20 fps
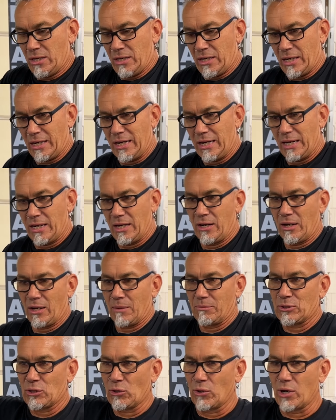to get it
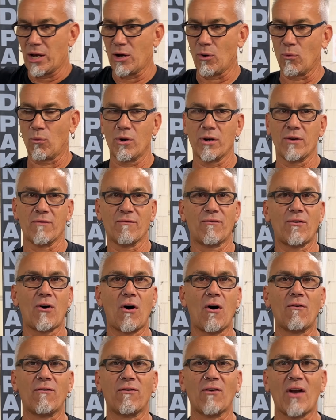up so that it wouldn't
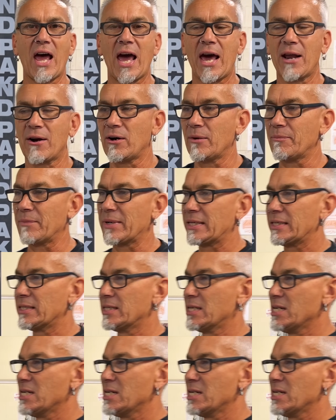fall flat on me.